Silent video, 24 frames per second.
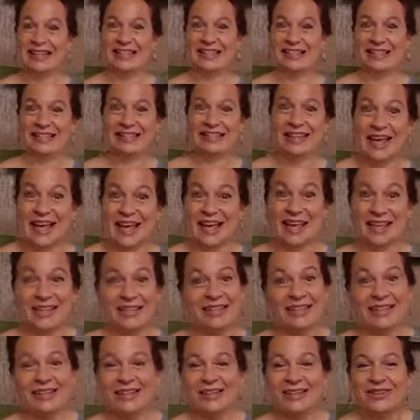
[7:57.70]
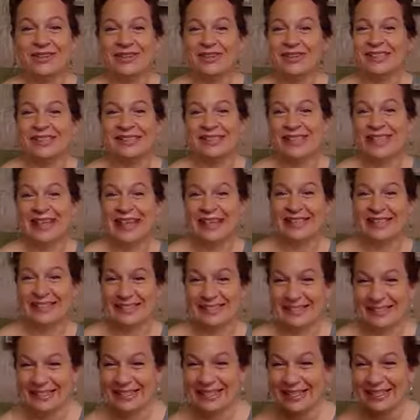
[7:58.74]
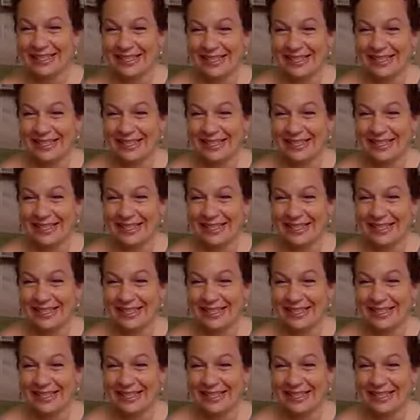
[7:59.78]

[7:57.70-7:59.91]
isn't that a crazy idea?